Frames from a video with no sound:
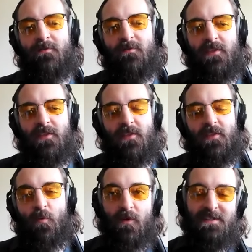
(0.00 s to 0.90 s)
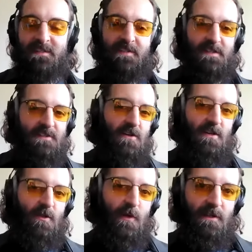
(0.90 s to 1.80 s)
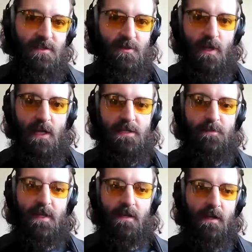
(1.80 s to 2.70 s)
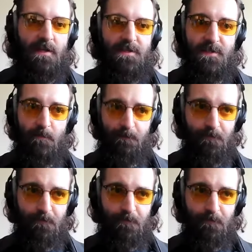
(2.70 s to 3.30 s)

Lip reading: of the reasons I started doing it this way is because